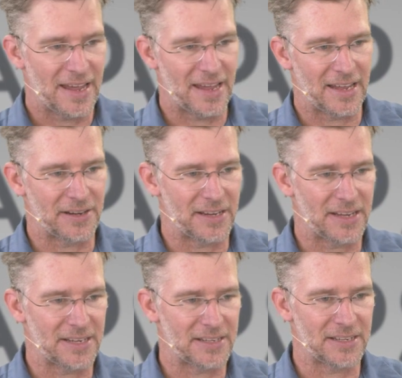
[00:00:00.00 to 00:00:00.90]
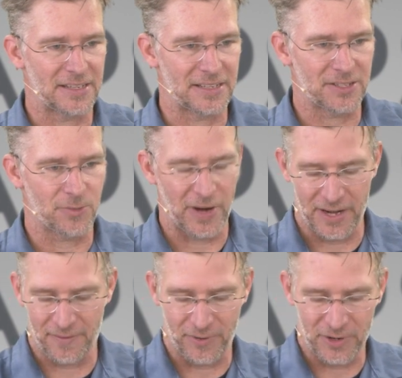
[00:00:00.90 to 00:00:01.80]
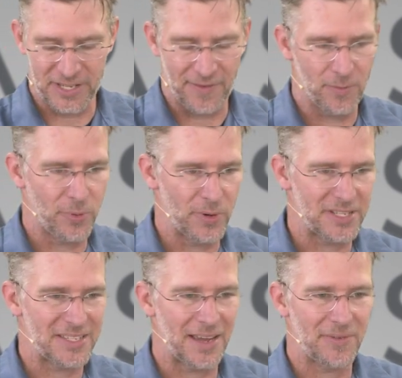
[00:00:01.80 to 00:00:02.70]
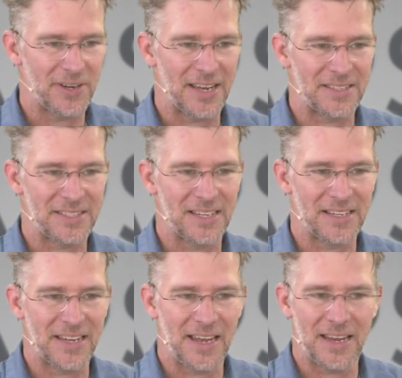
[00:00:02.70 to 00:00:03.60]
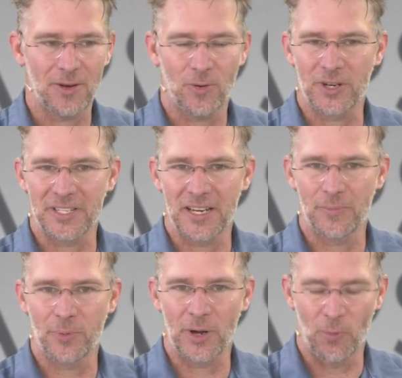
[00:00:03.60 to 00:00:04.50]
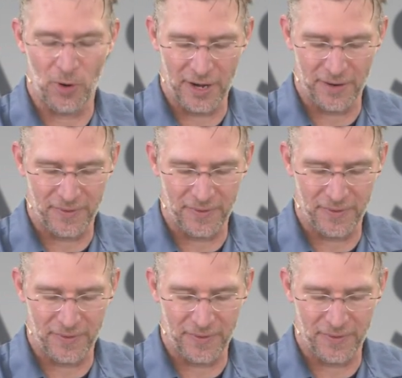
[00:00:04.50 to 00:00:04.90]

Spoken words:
and it is rated for 7.7 at 10K or 10.1 at